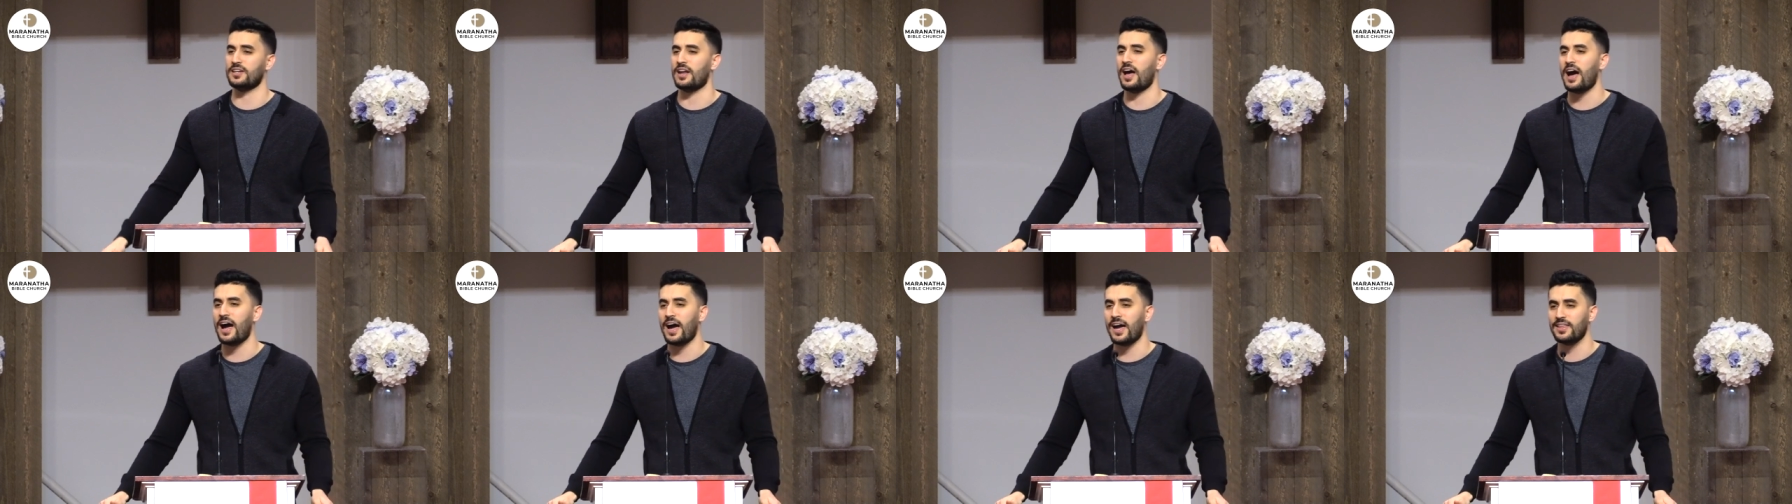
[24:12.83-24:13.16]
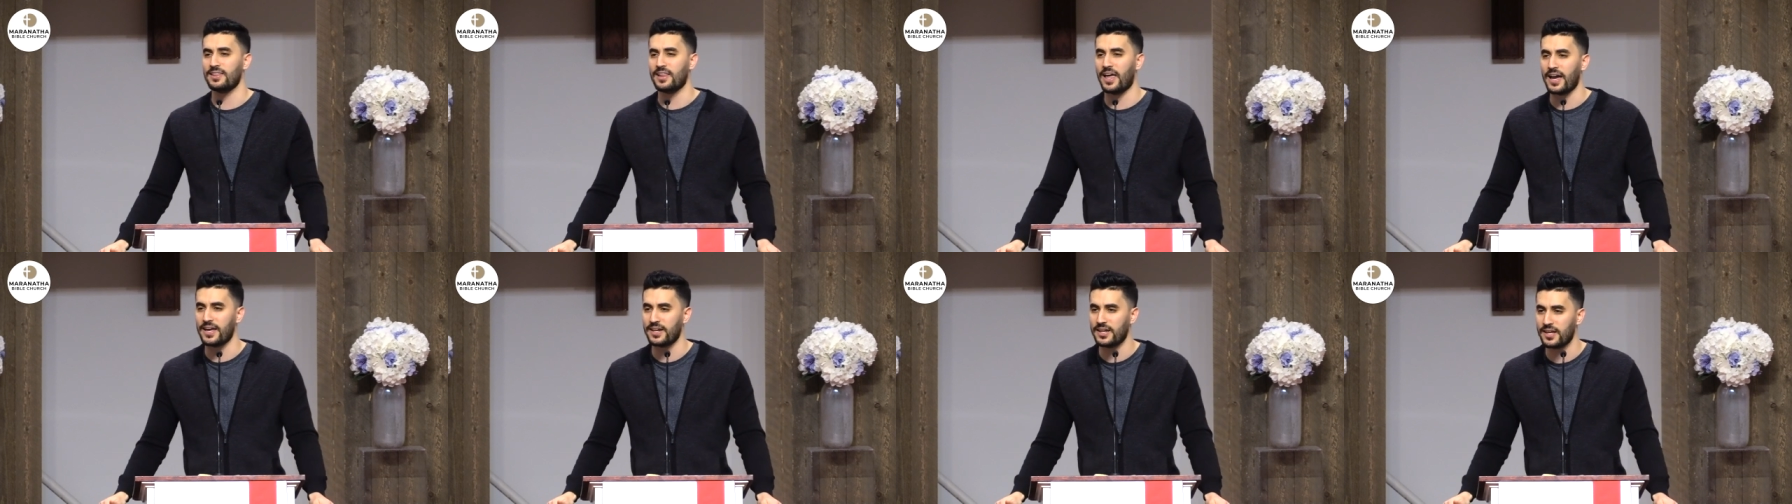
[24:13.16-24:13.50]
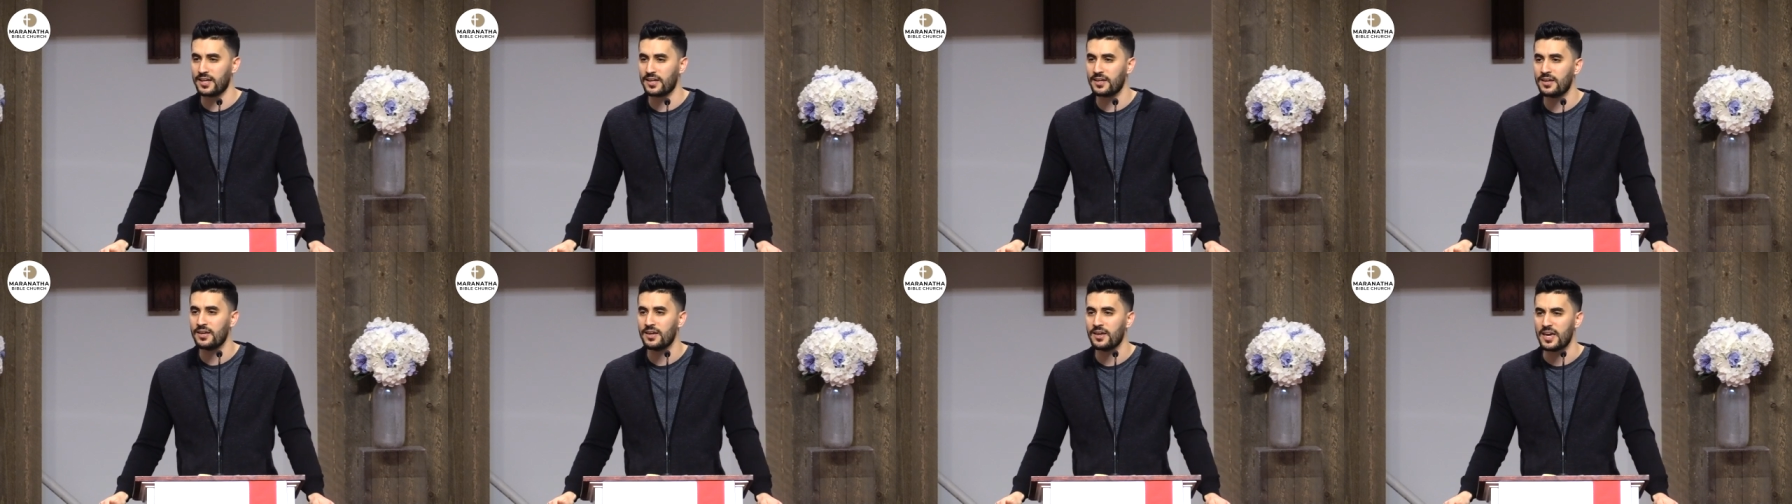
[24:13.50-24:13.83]
and
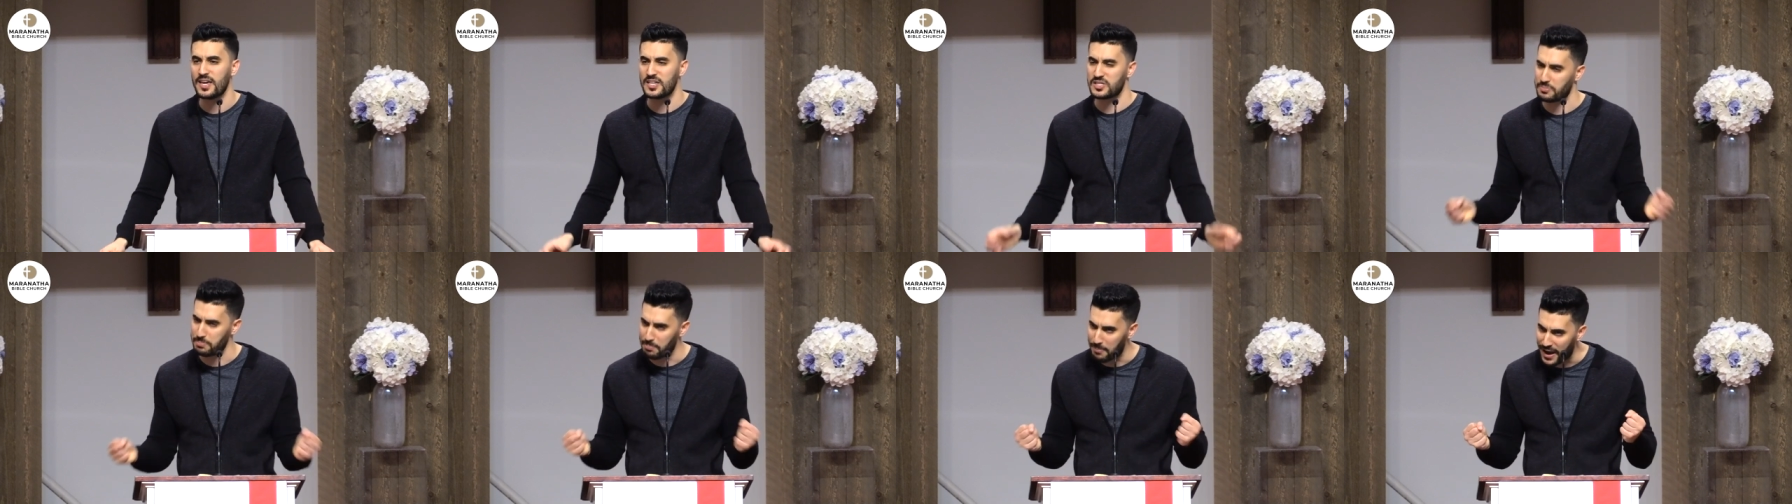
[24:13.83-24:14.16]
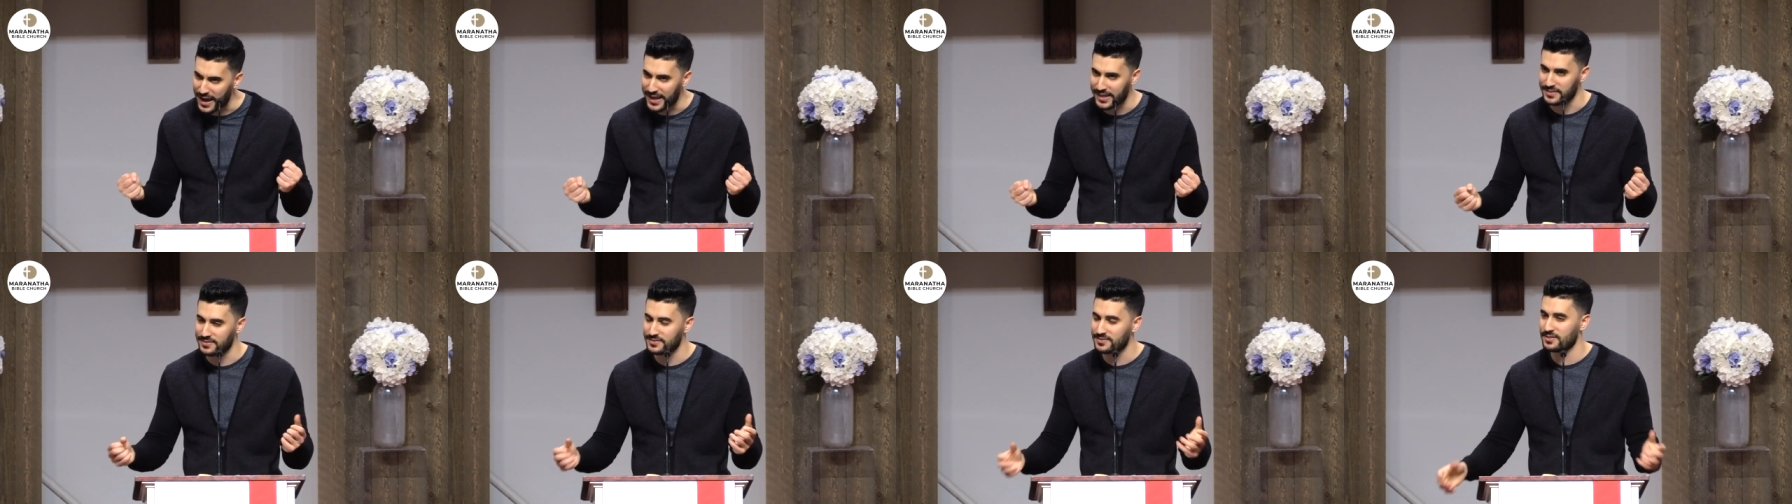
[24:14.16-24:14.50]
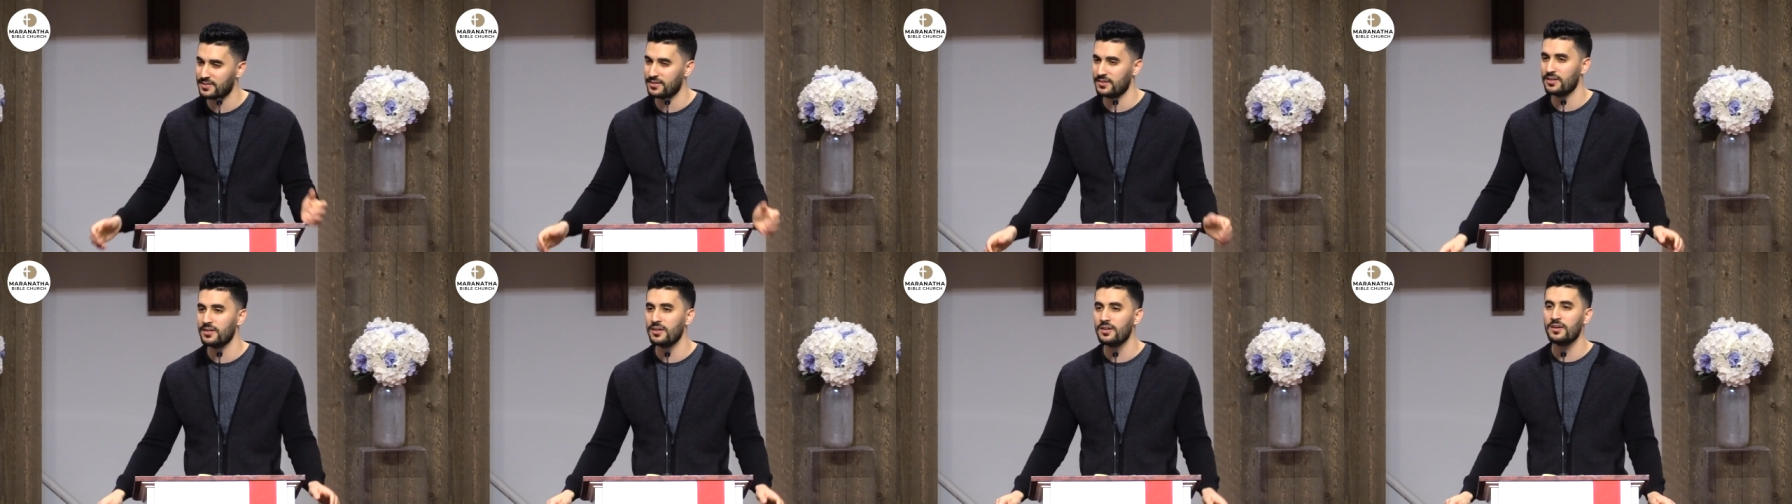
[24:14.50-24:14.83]
highlighting his
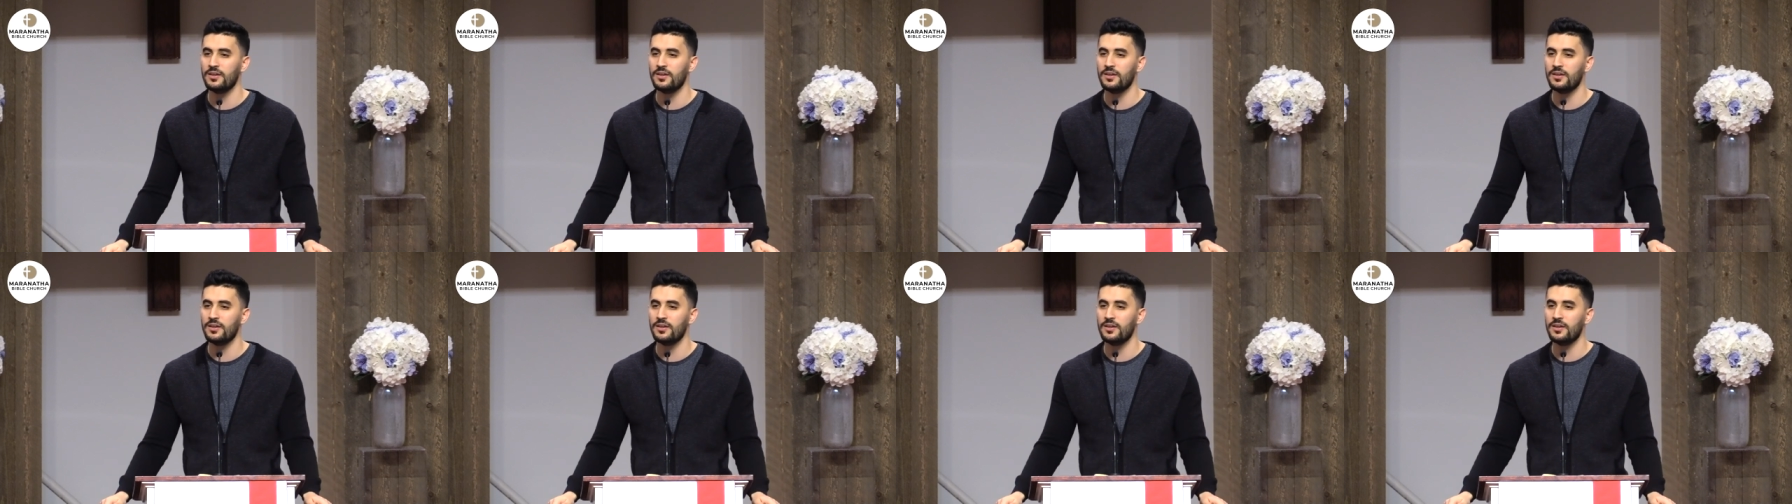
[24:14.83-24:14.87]
might.